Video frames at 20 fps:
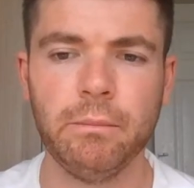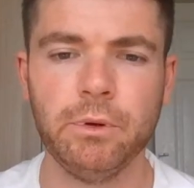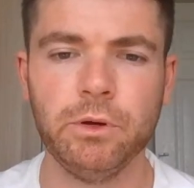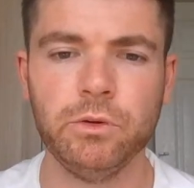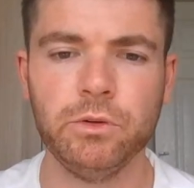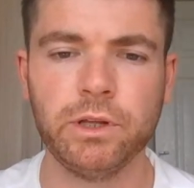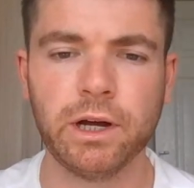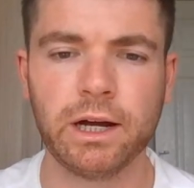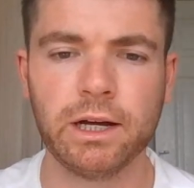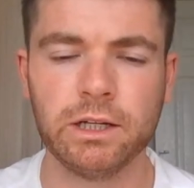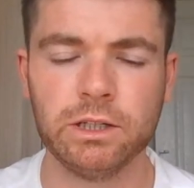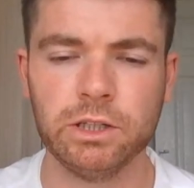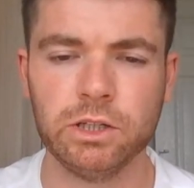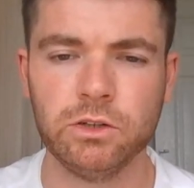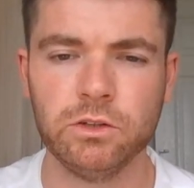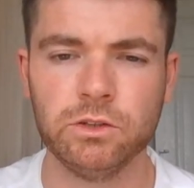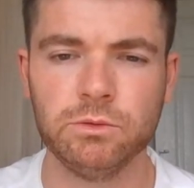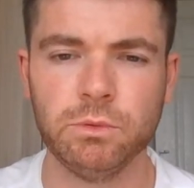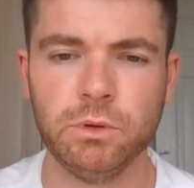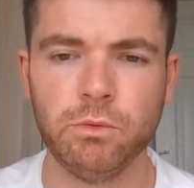who
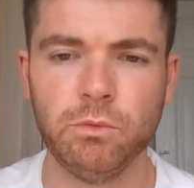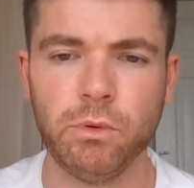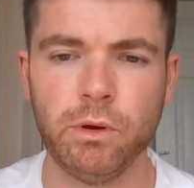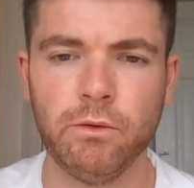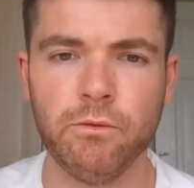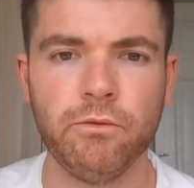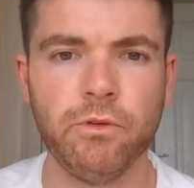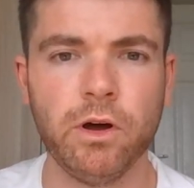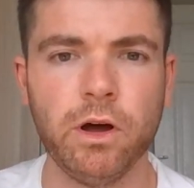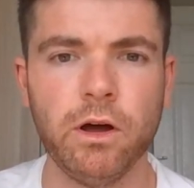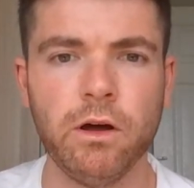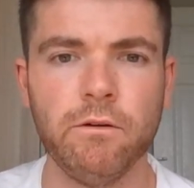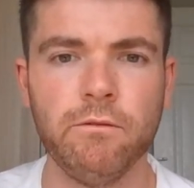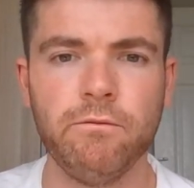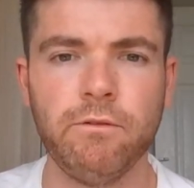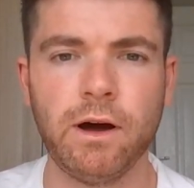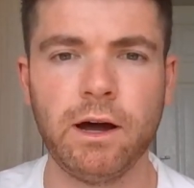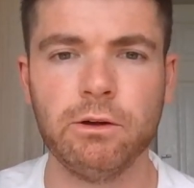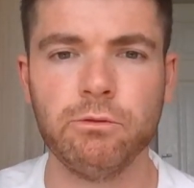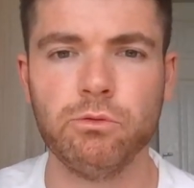diagnosed me with
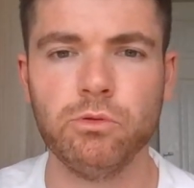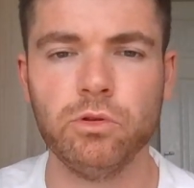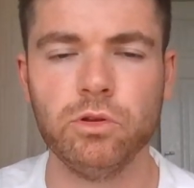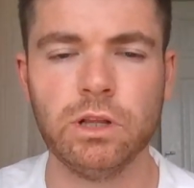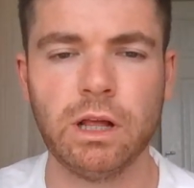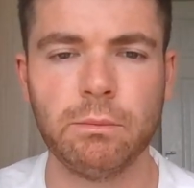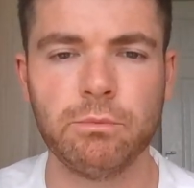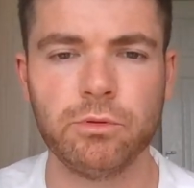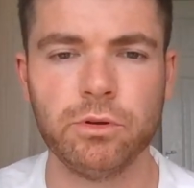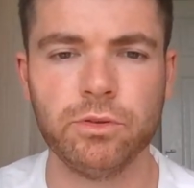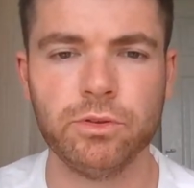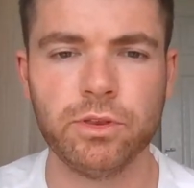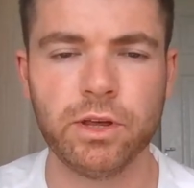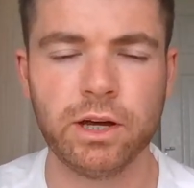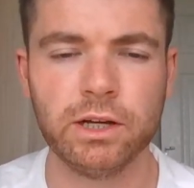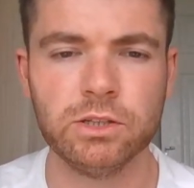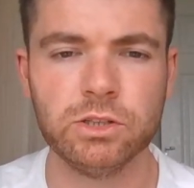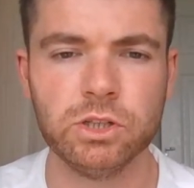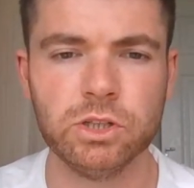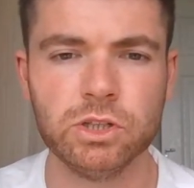viral
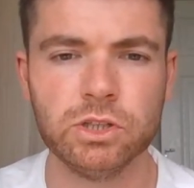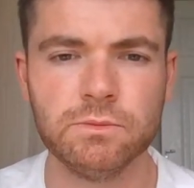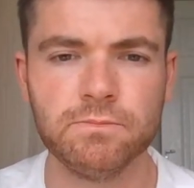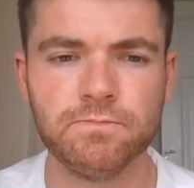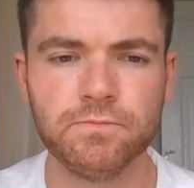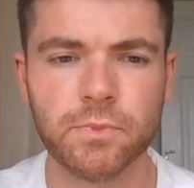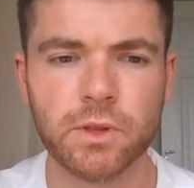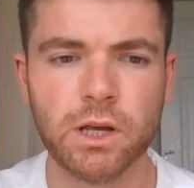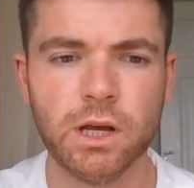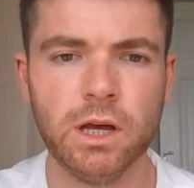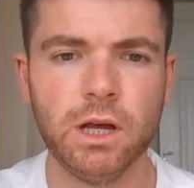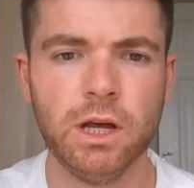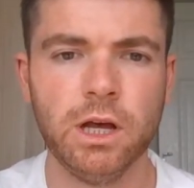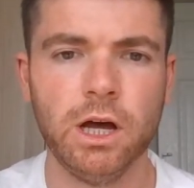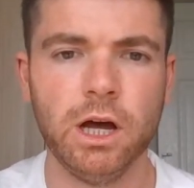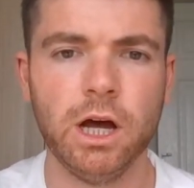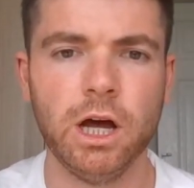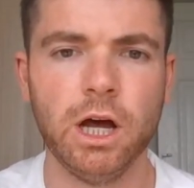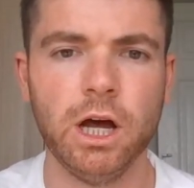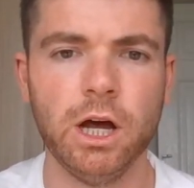labyrinthitis.
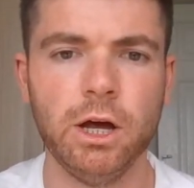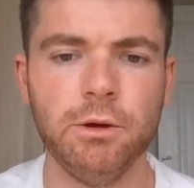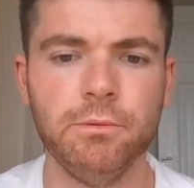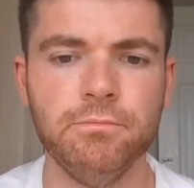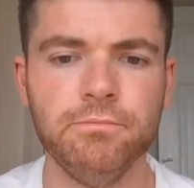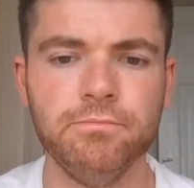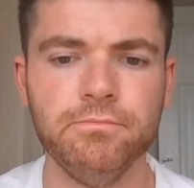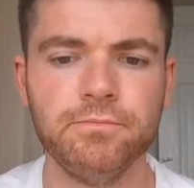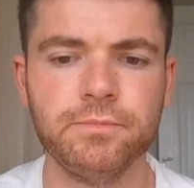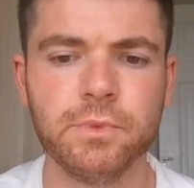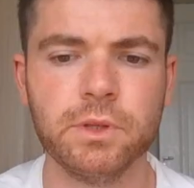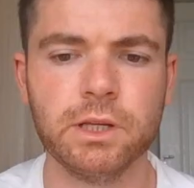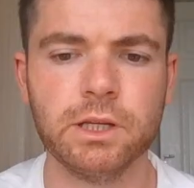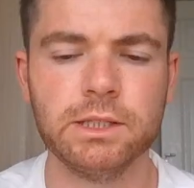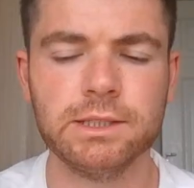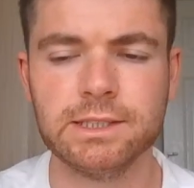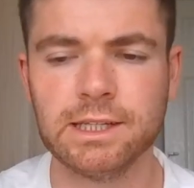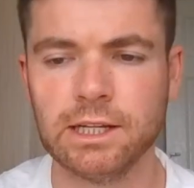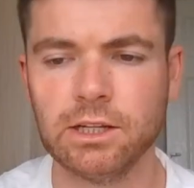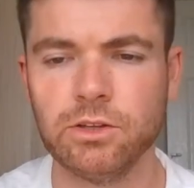Um,
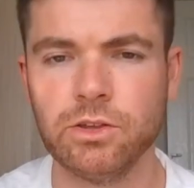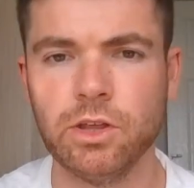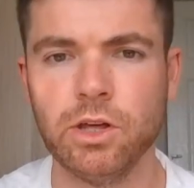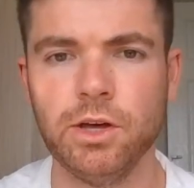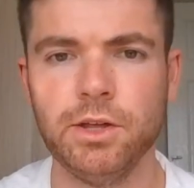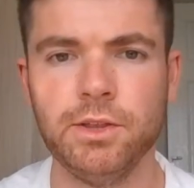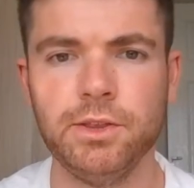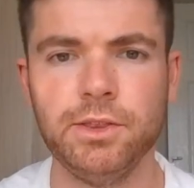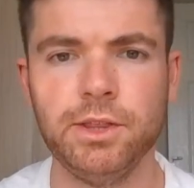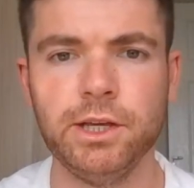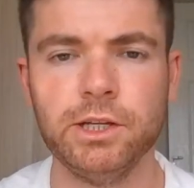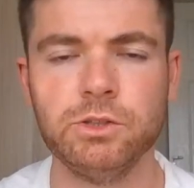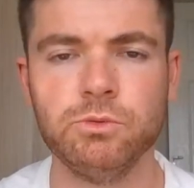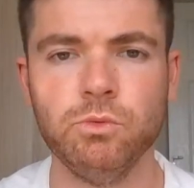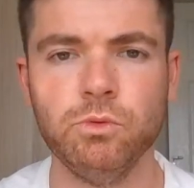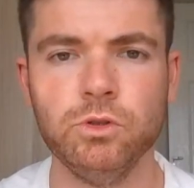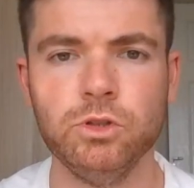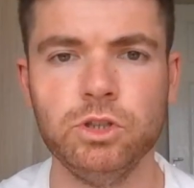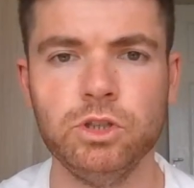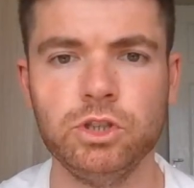Said that this
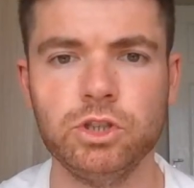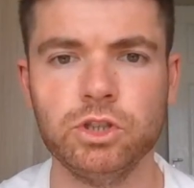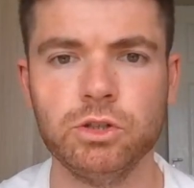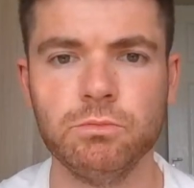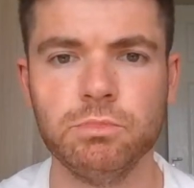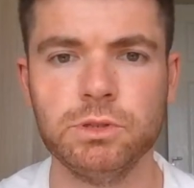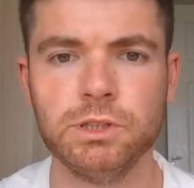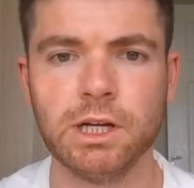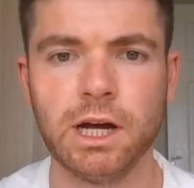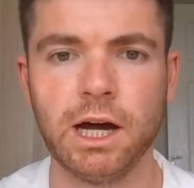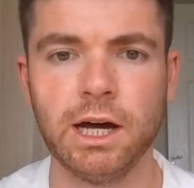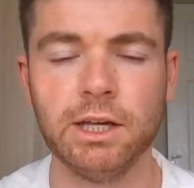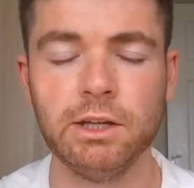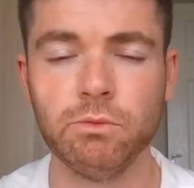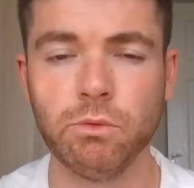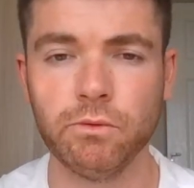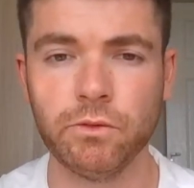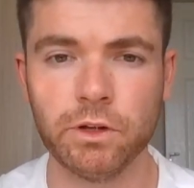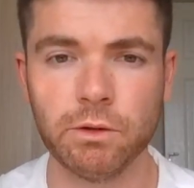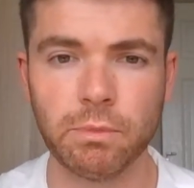would subside
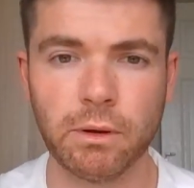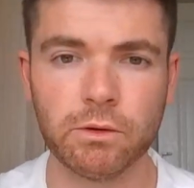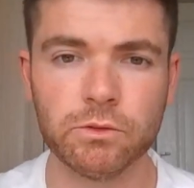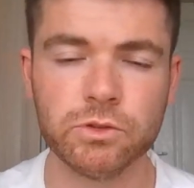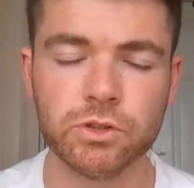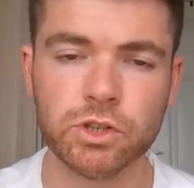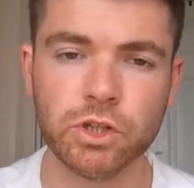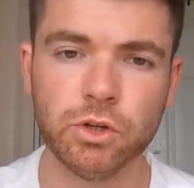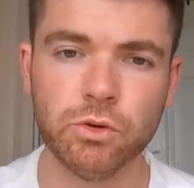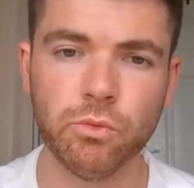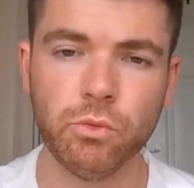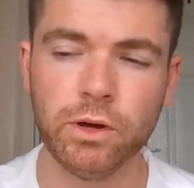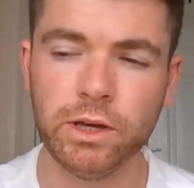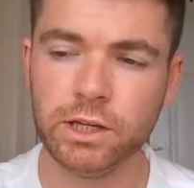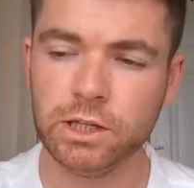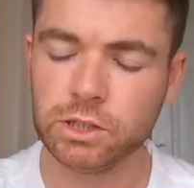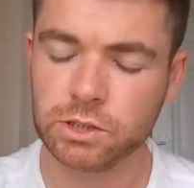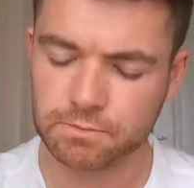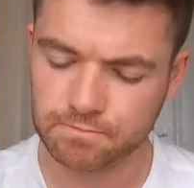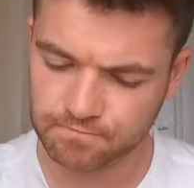within about 2
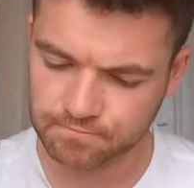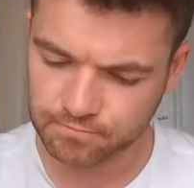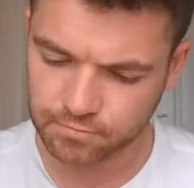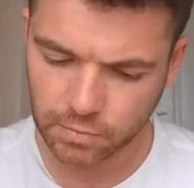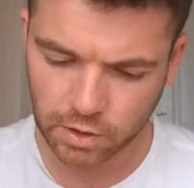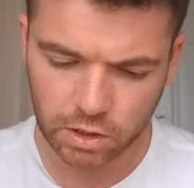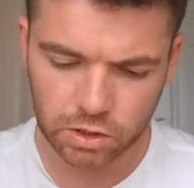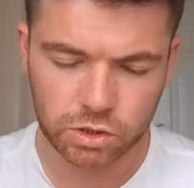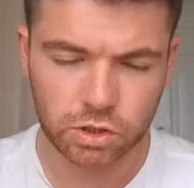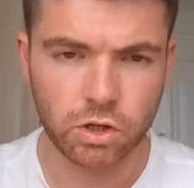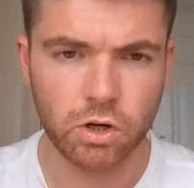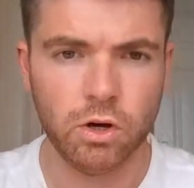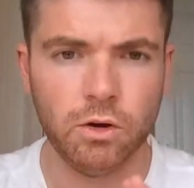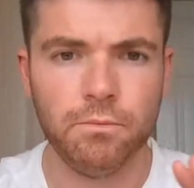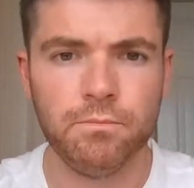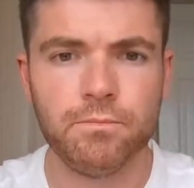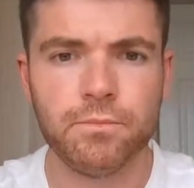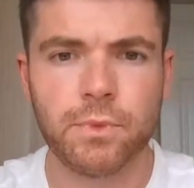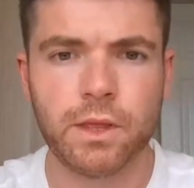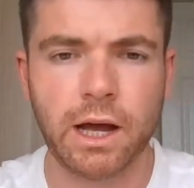weeks.
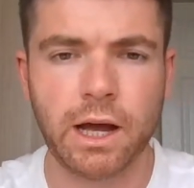So